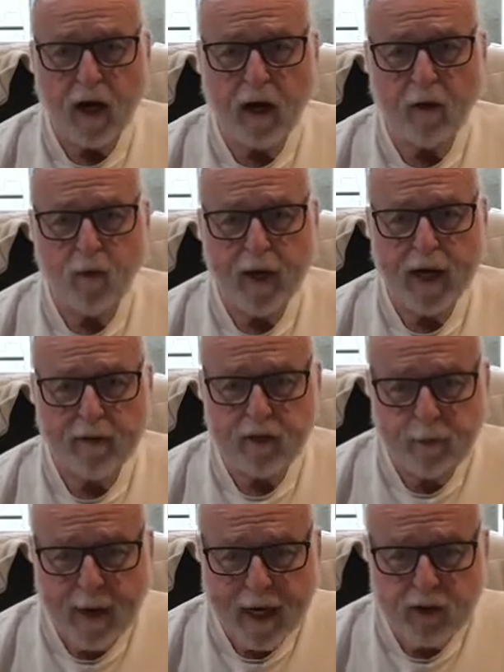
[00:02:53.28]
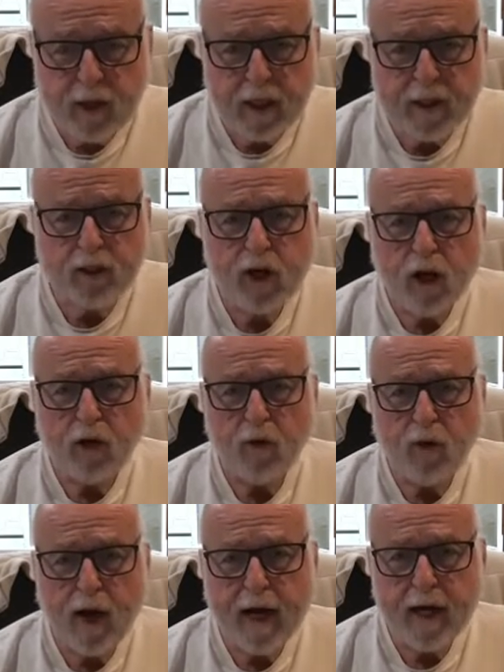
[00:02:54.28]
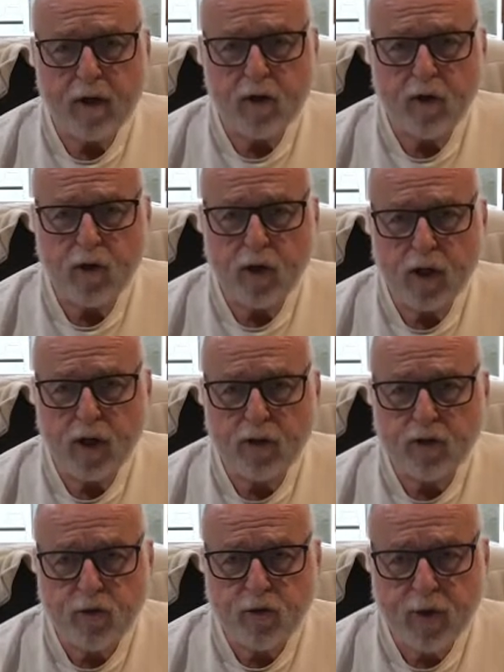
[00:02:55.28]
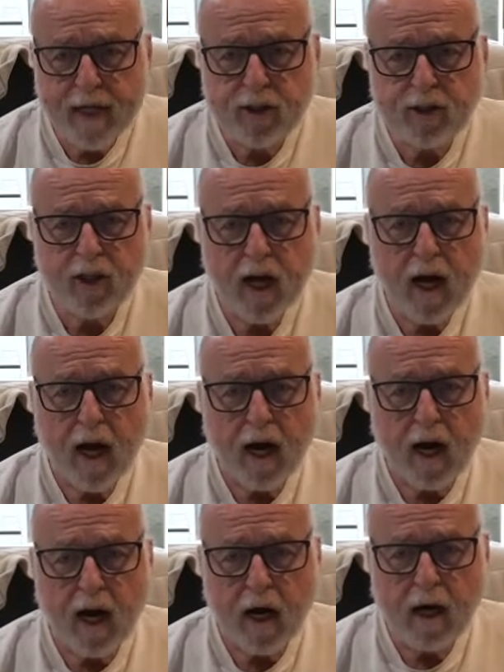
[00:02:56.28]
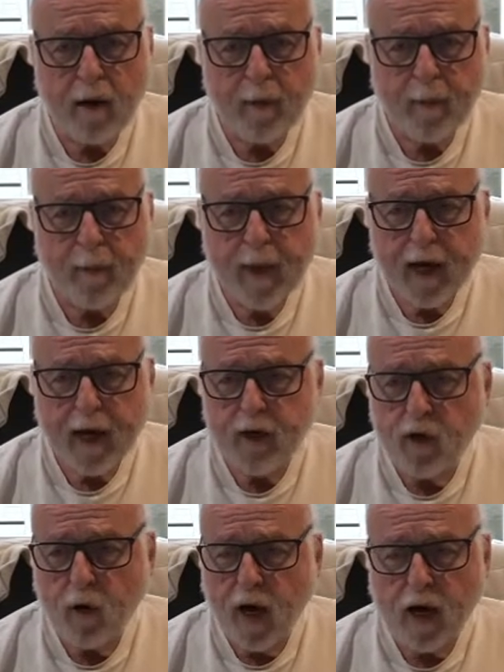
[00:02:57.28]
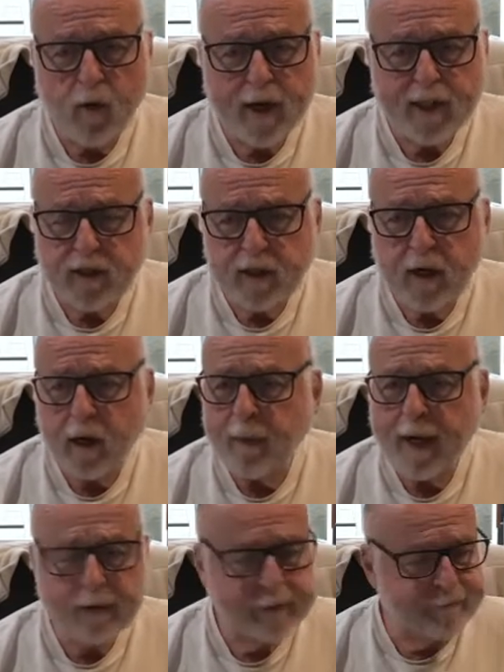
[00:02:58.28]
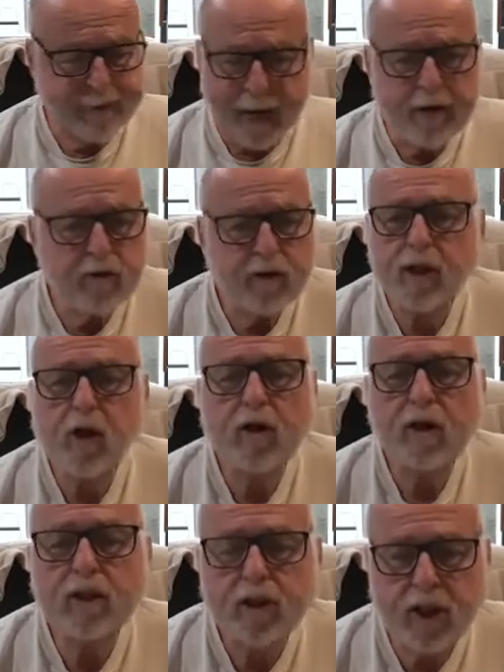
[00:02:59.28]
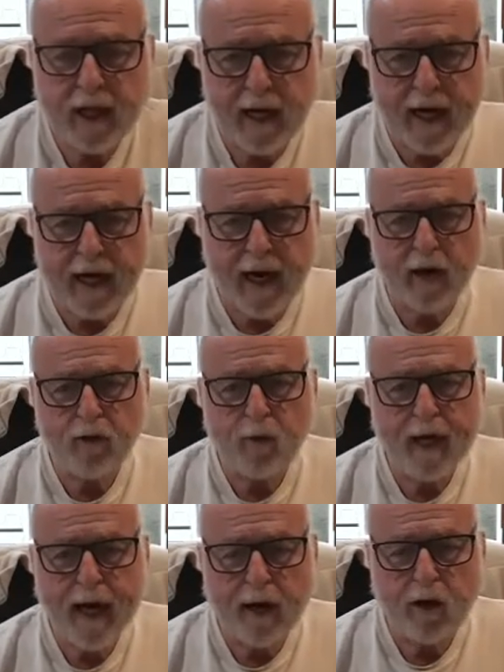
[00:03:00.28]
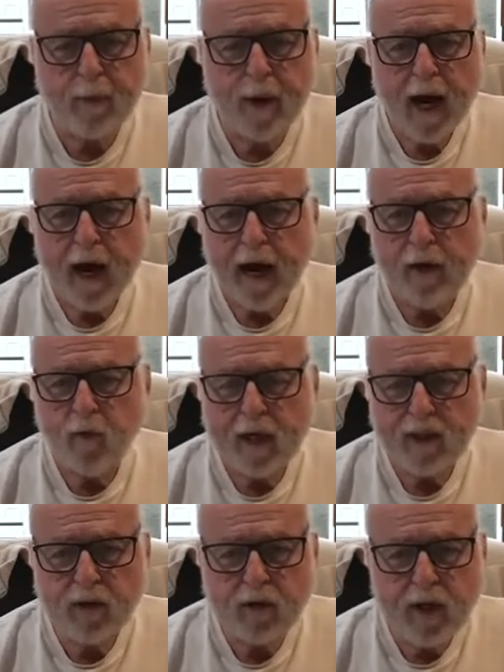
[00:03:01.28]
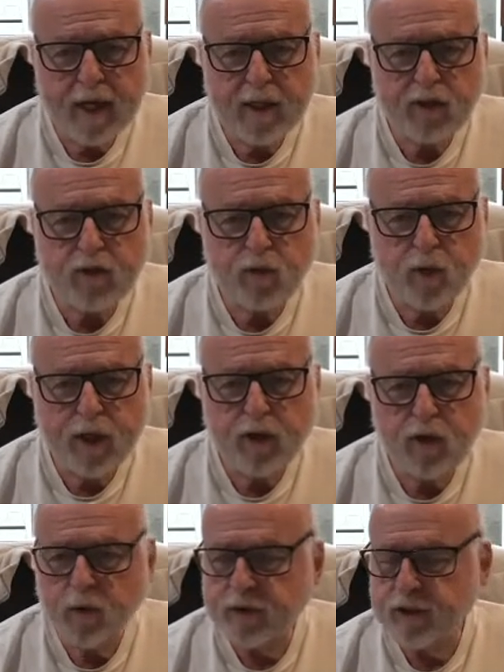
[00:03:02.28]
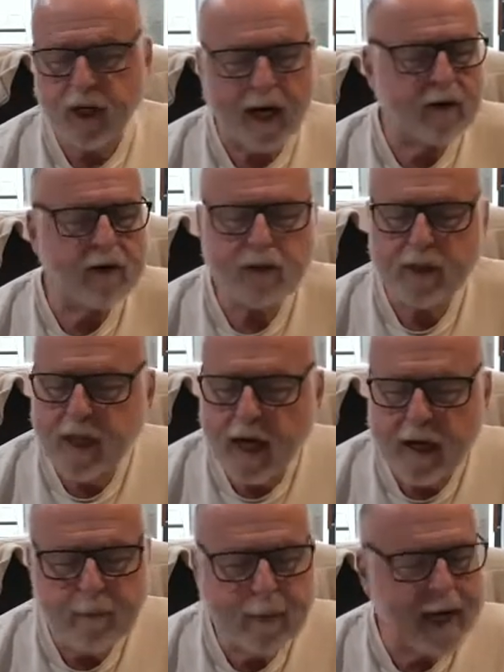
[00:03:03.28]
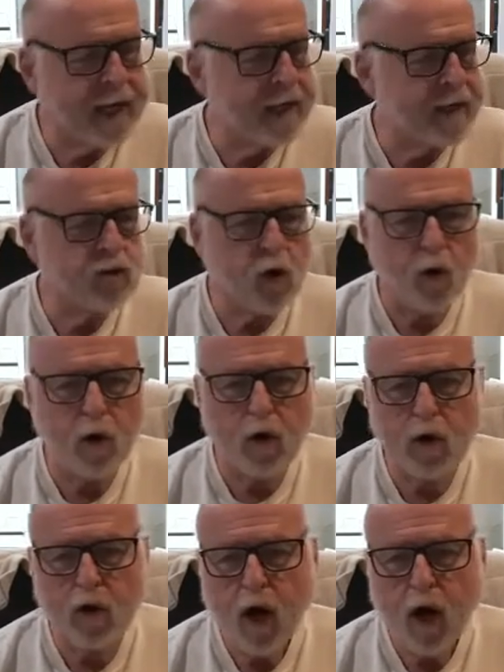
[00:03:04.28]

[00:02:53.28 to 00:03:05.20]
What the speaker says: We have specialists who could address a question about endocrinology and how do we help and what's the latest we do with childhood diabetics or